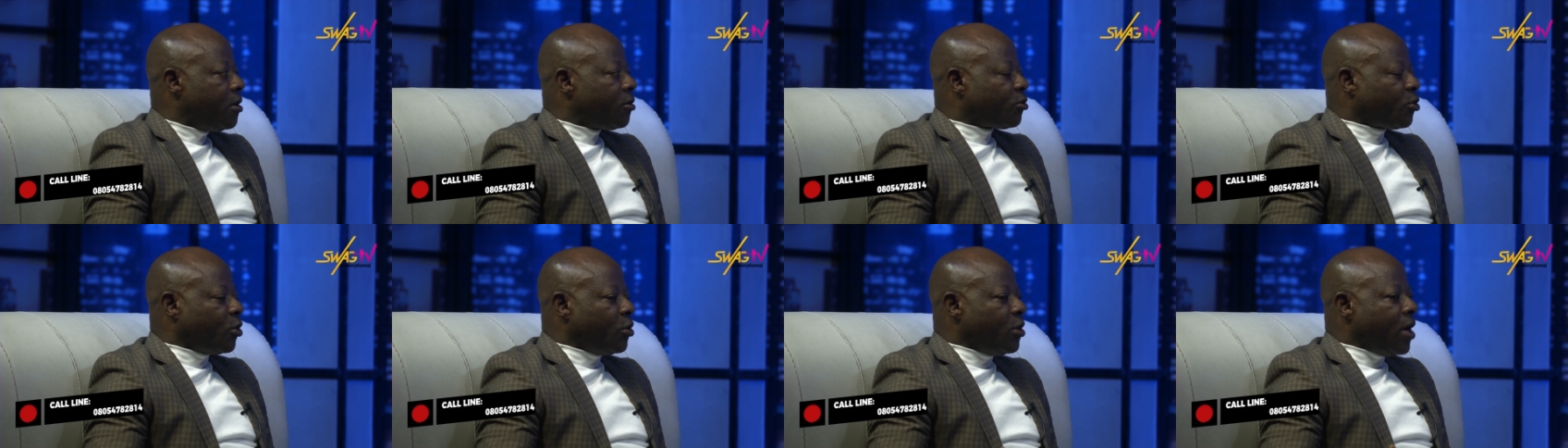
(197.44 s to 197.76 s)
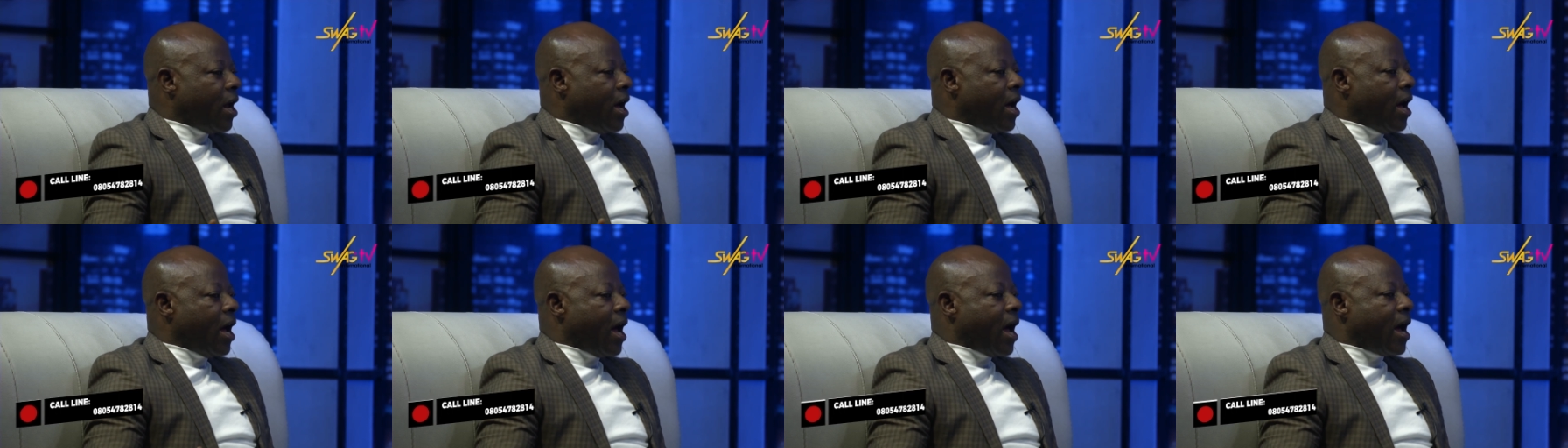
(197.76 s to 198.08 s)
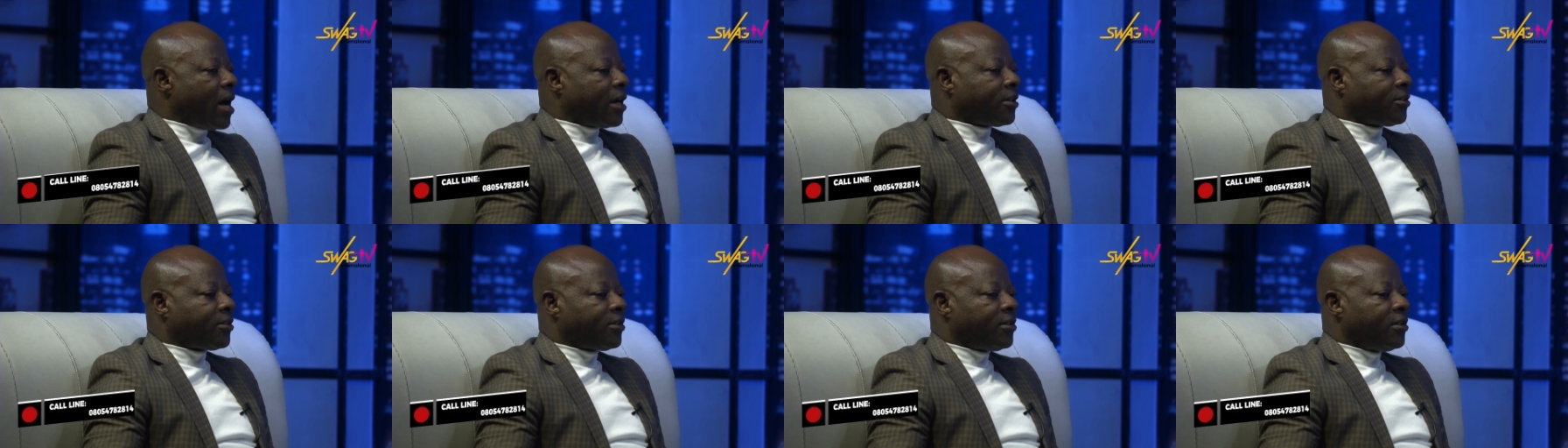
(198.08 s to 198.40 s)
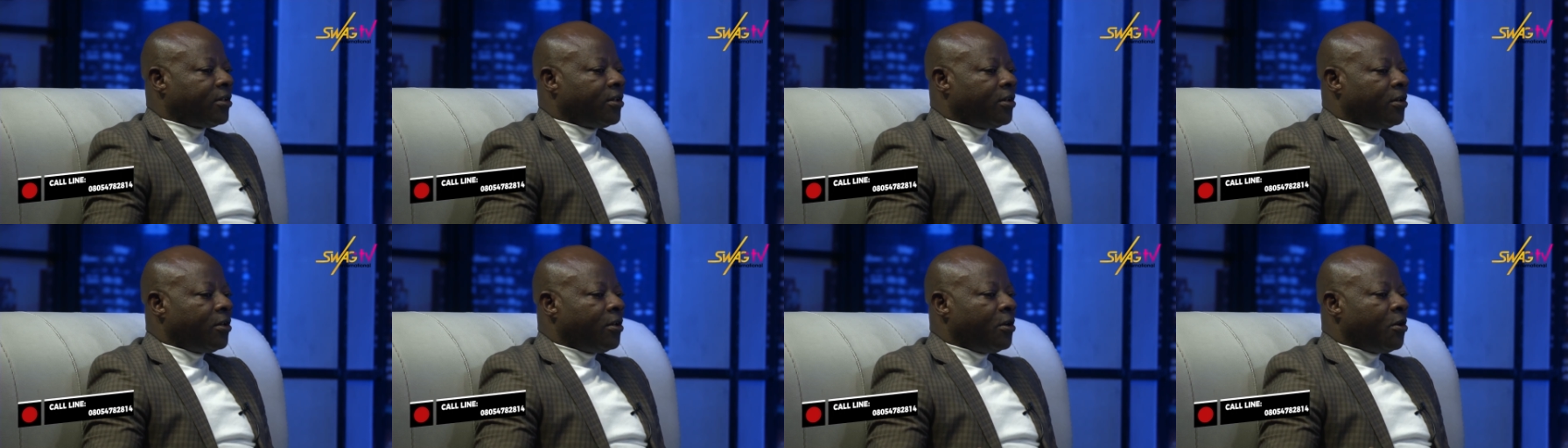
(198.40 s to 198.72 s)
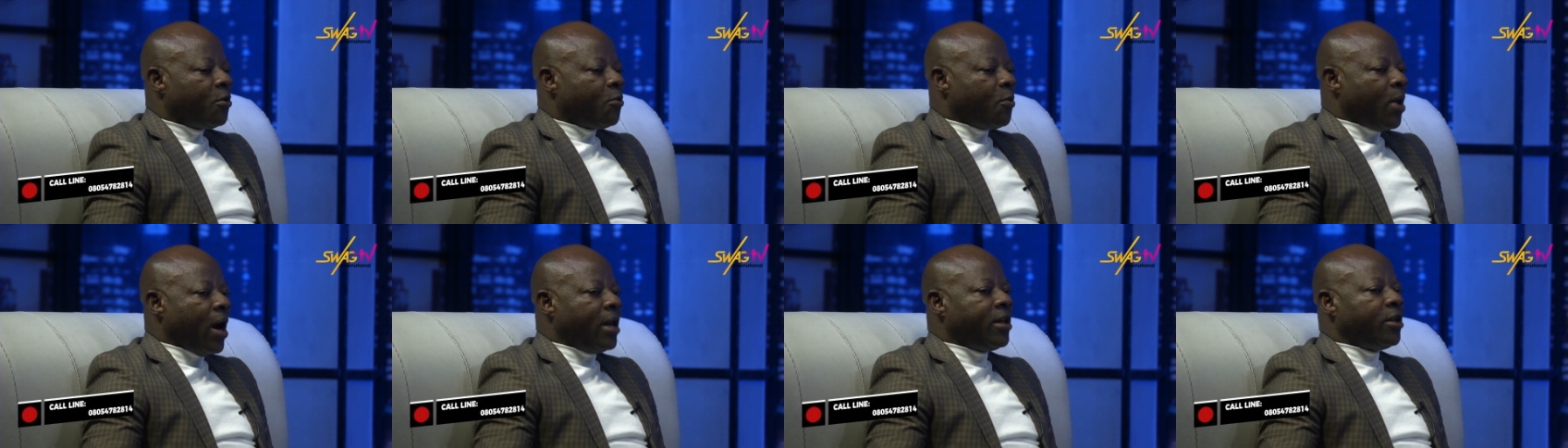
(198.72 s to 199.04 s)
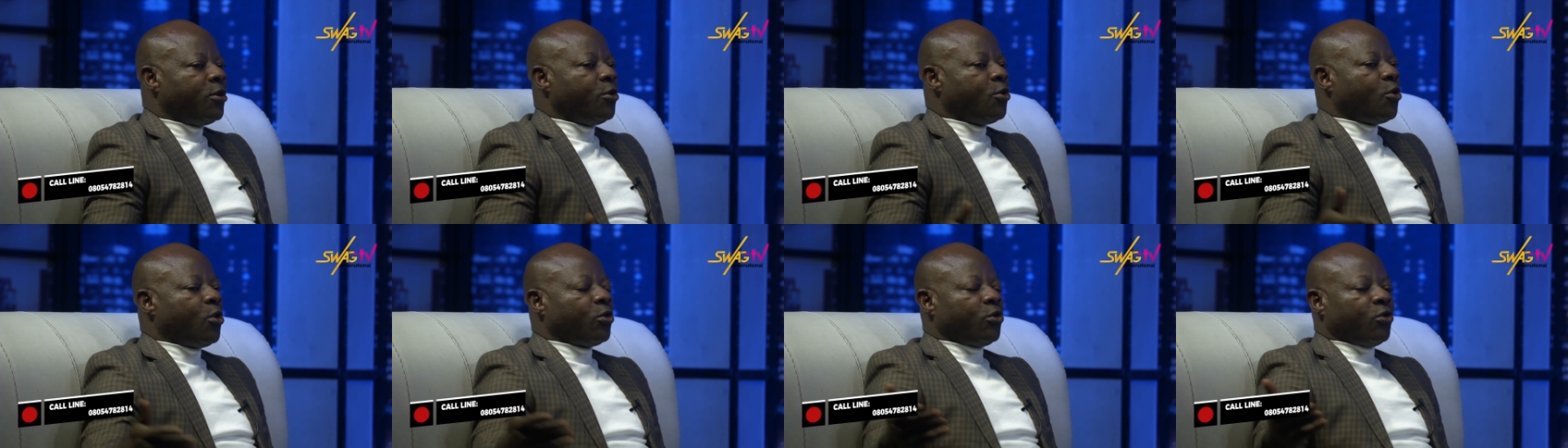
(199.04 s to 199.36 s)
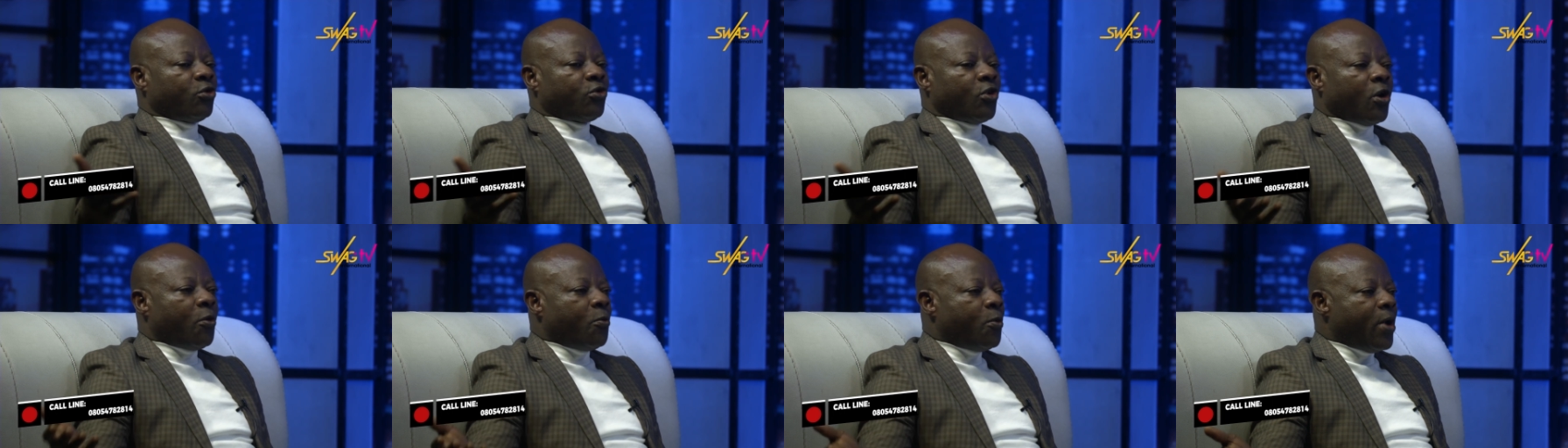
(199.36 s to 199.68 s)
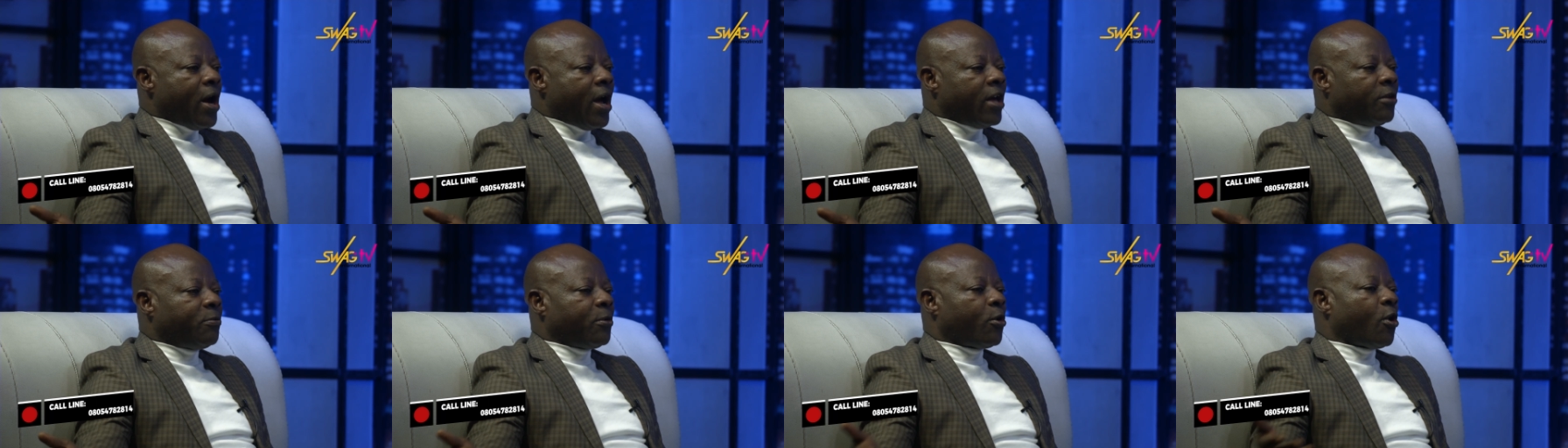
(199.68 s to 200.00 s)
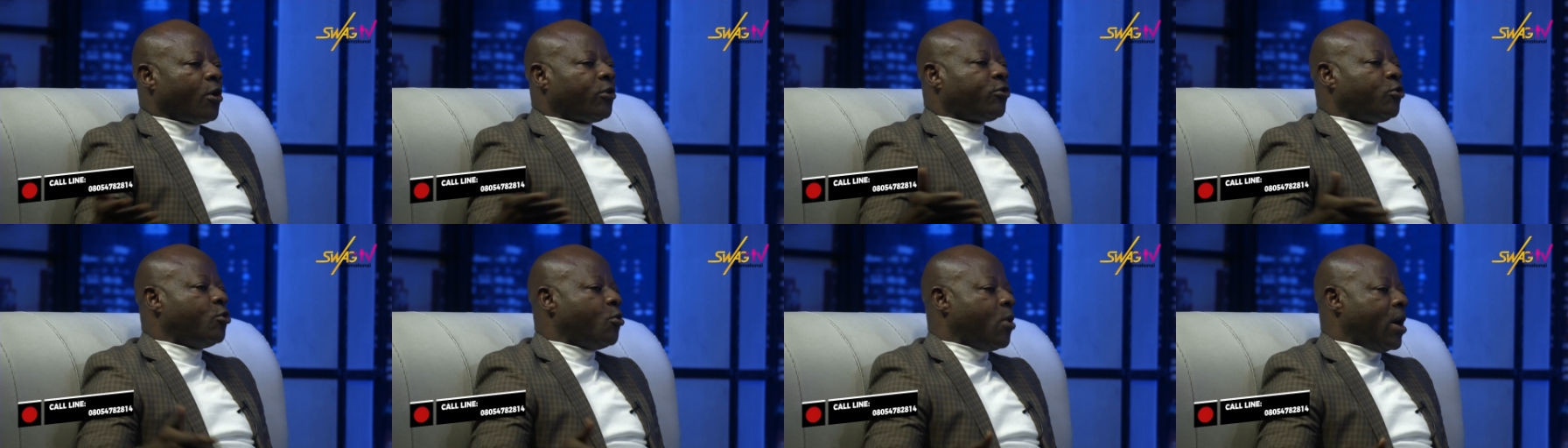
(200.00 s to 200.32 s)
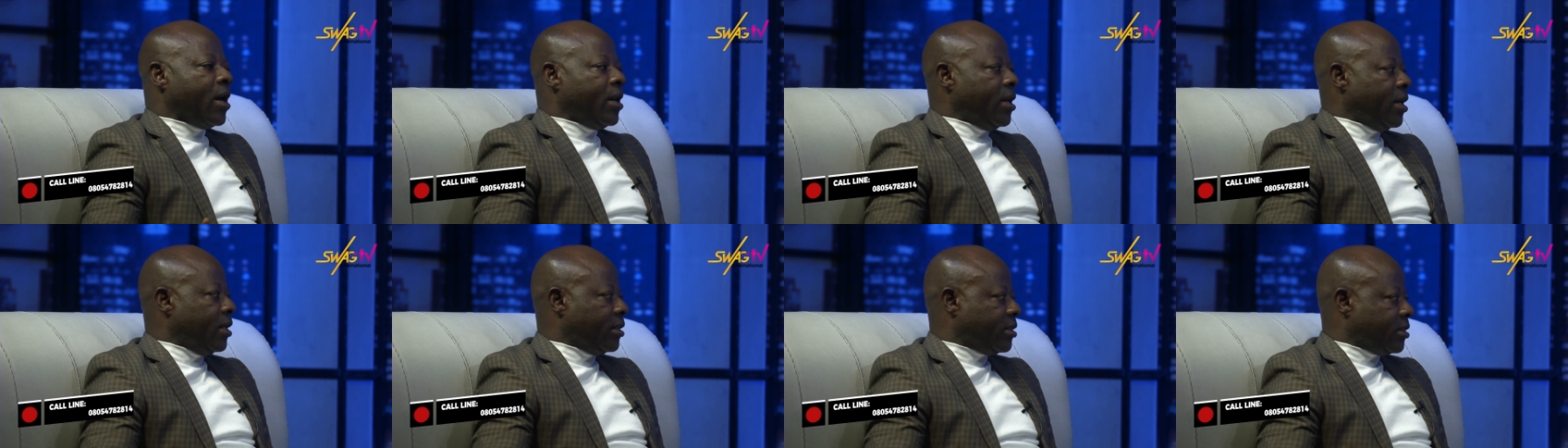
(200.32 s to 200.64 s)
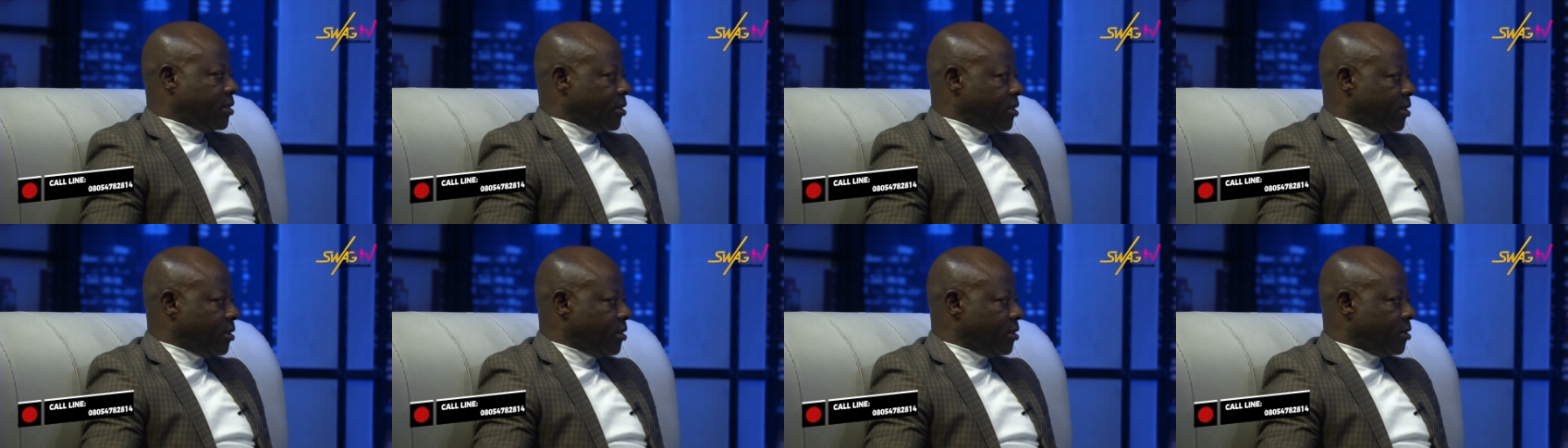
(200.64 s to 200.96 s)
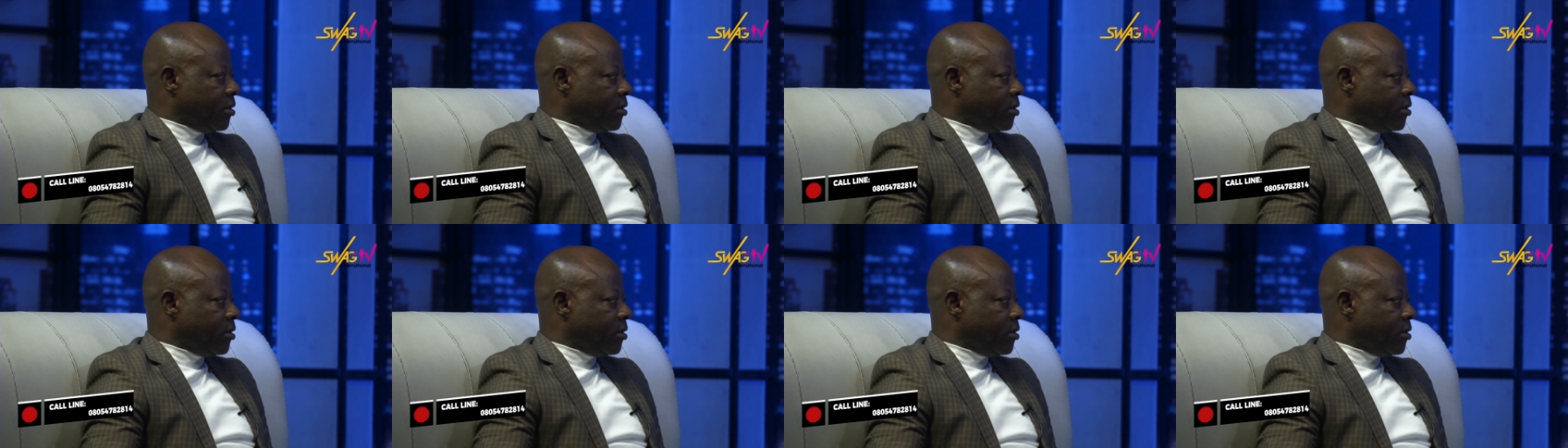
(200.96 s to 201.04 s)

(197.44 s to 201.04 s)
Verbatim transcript: So you now ask, why did you go to somewhere? It's because you were late.